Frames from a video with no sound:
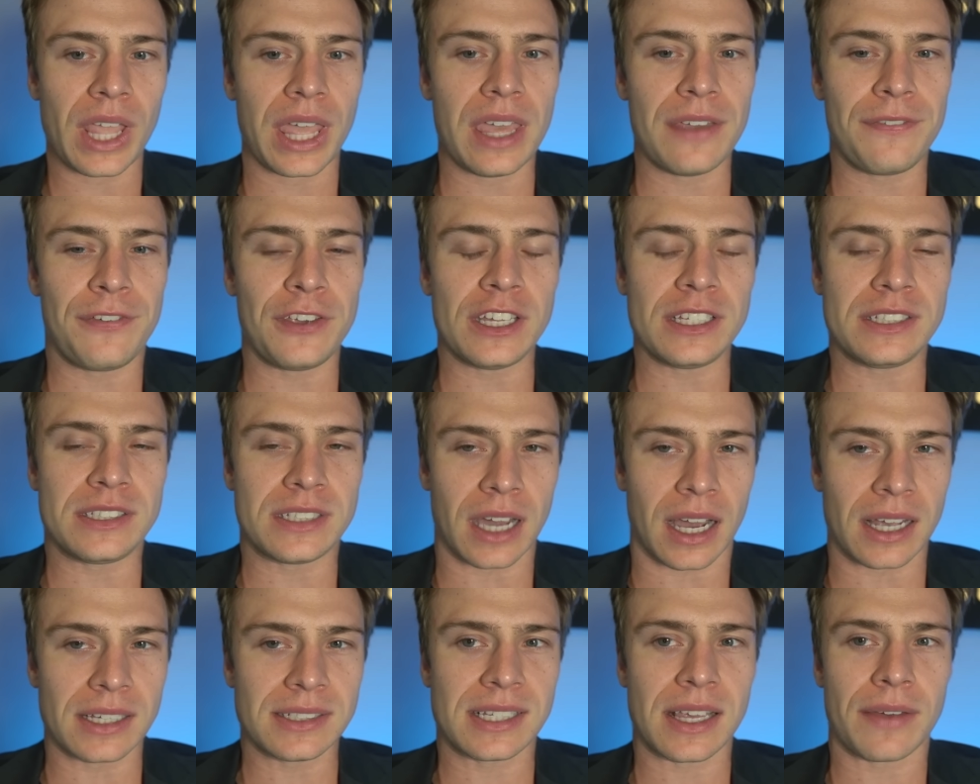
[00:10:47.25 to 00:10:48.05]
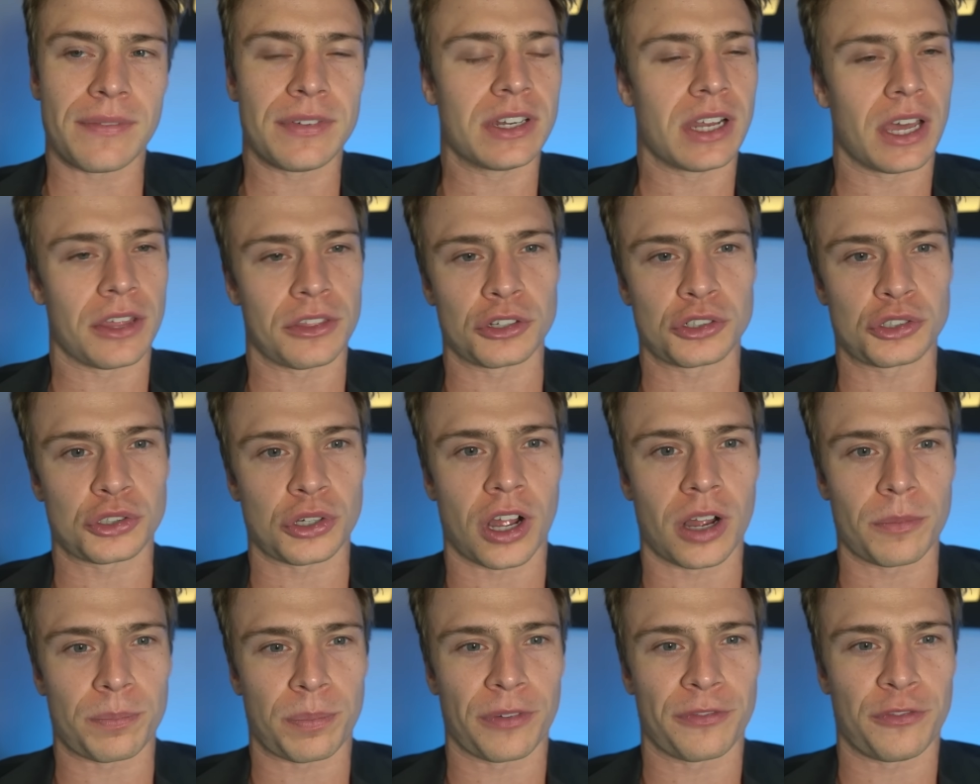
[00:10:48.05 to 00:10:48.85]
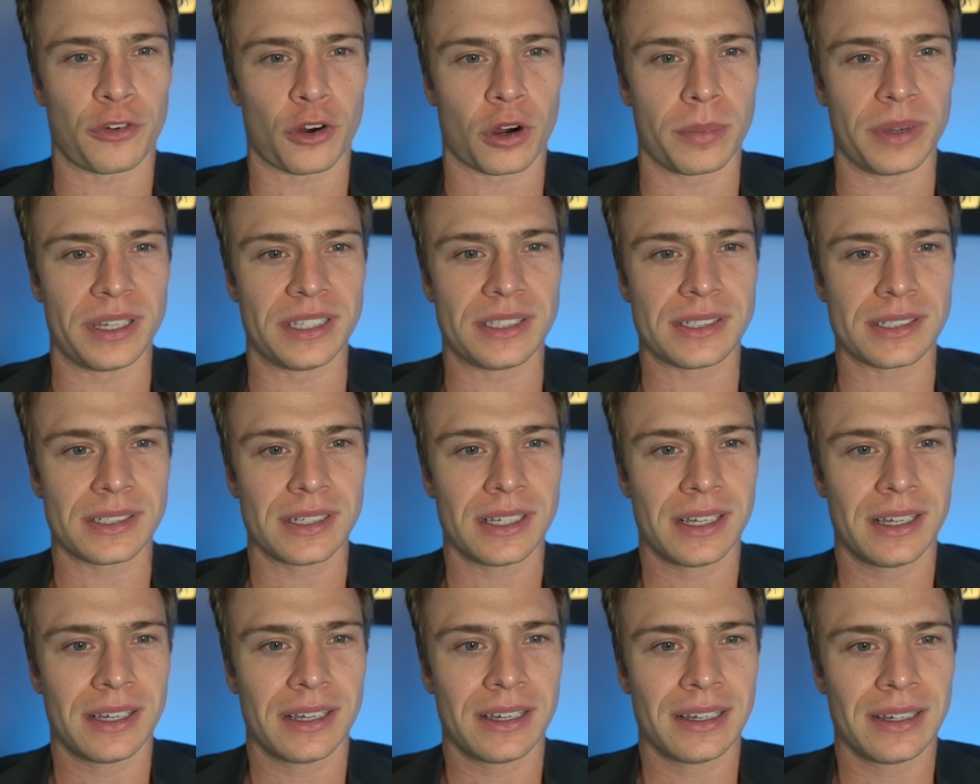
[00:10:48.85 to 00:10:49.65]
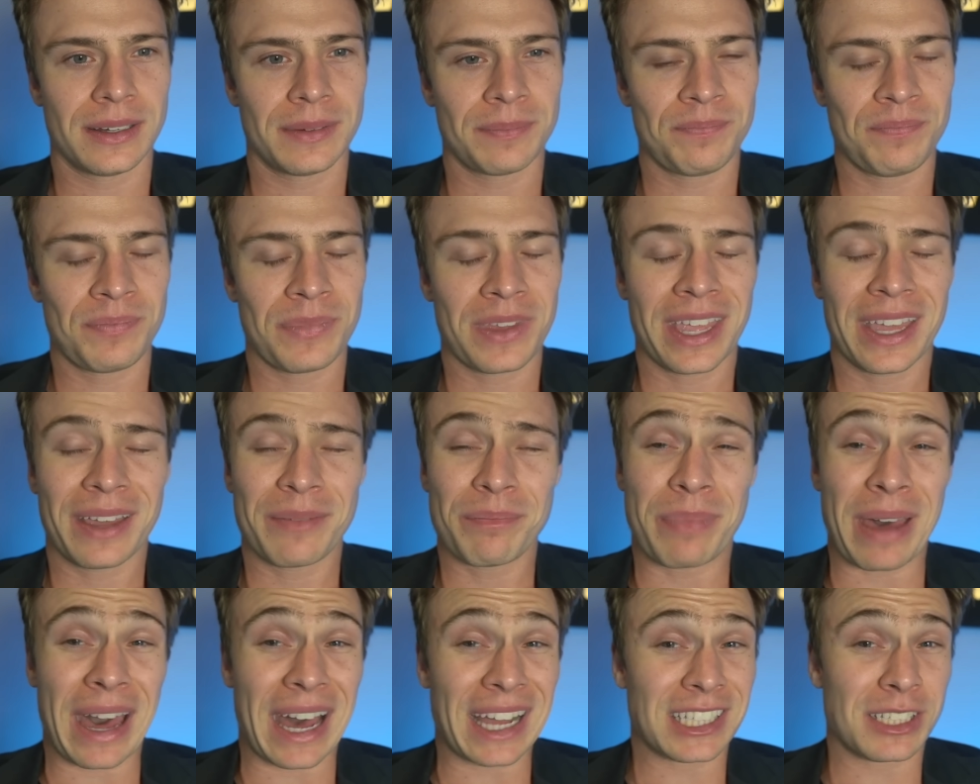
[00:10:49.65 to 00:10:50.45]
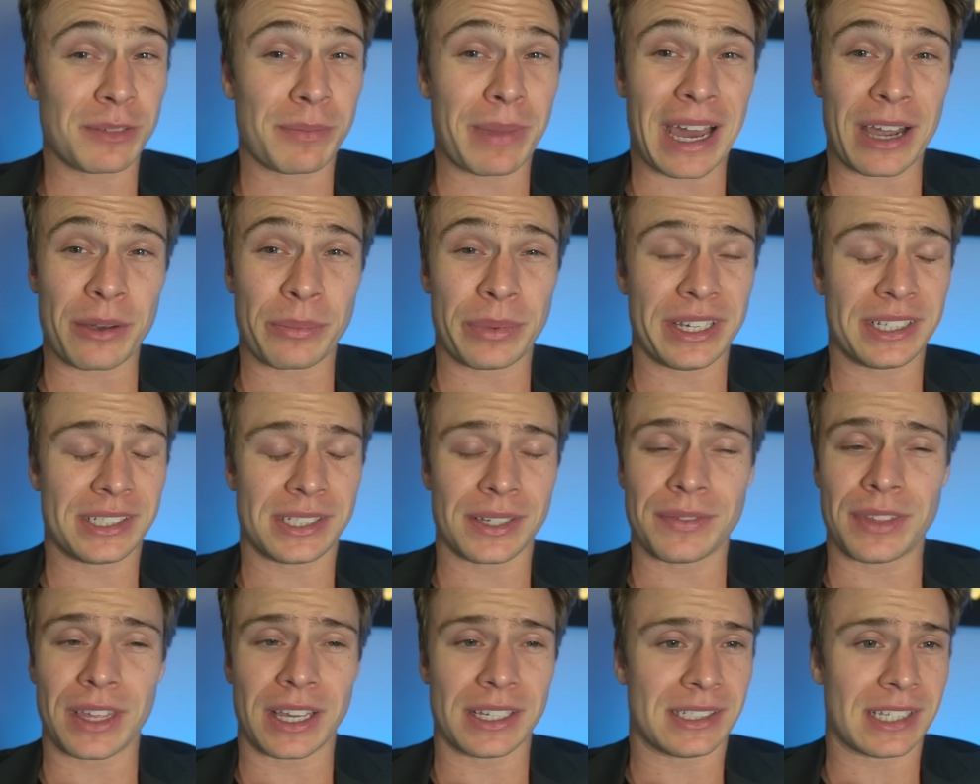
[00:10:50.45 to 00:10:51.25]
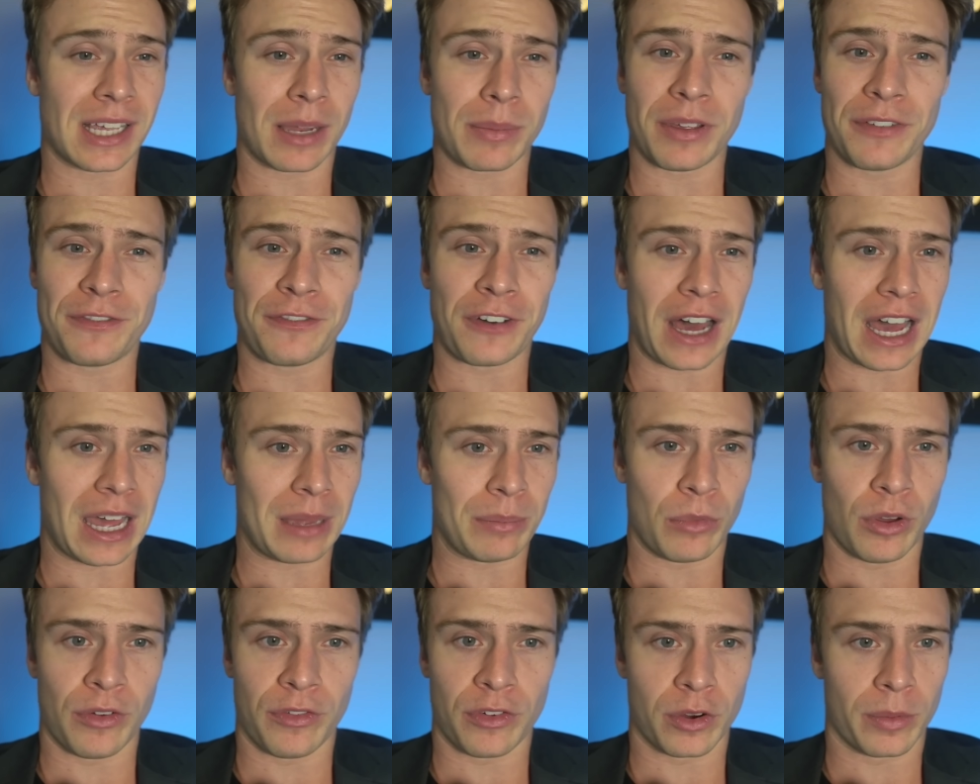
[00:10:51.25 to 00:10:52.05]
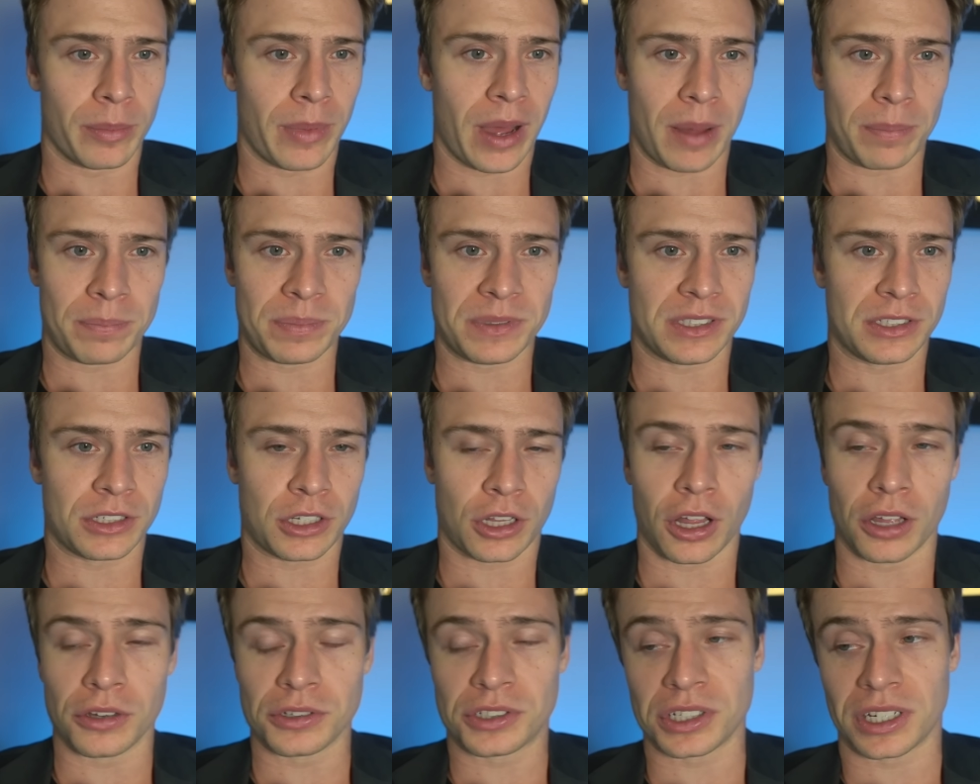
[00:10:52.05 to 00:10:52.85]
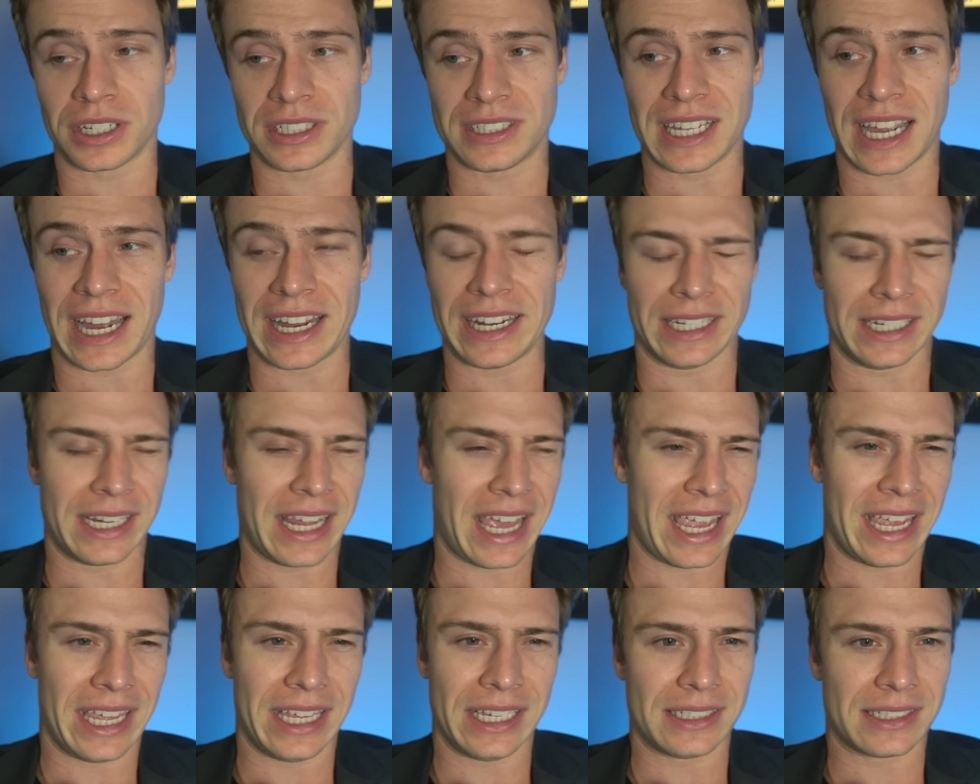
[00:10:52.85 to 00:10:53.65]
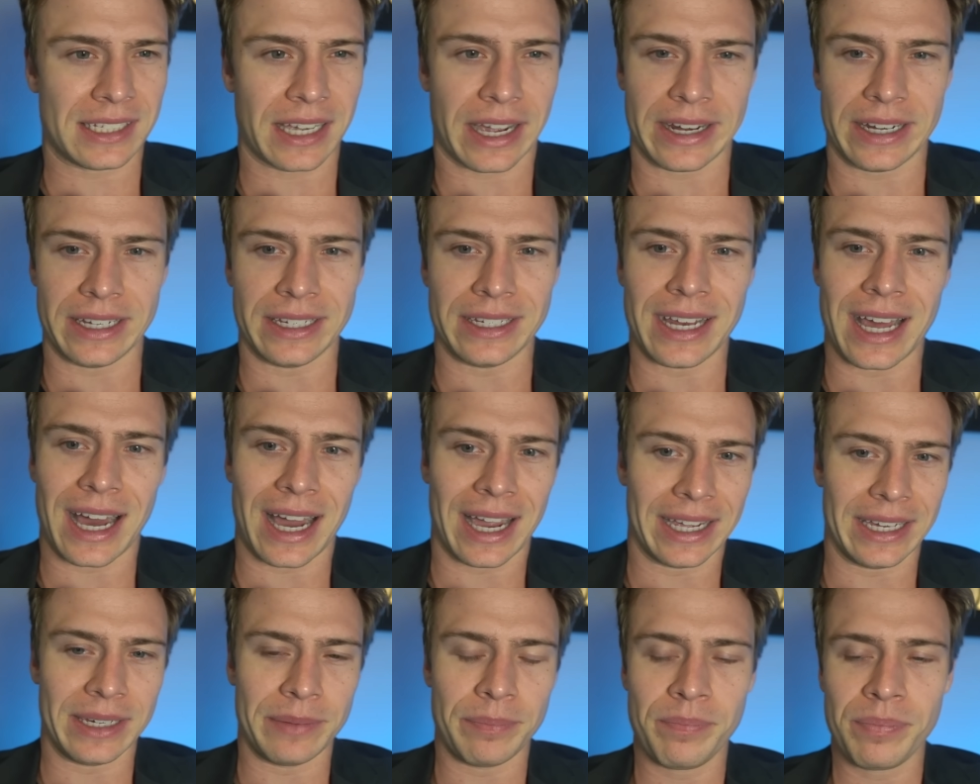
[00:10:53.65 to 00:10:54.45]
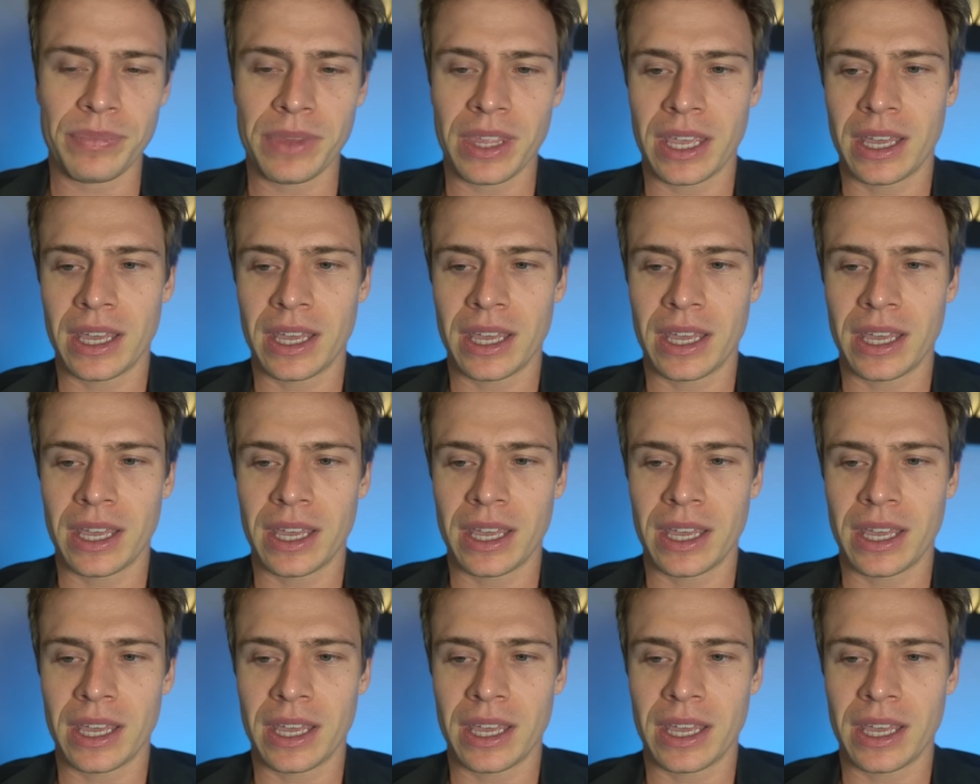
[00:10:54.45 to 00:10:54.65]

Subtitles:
if he does have another strong performance, back to back weeks of this, I'd be fine moving him up closer to tight end 8, tight end 9.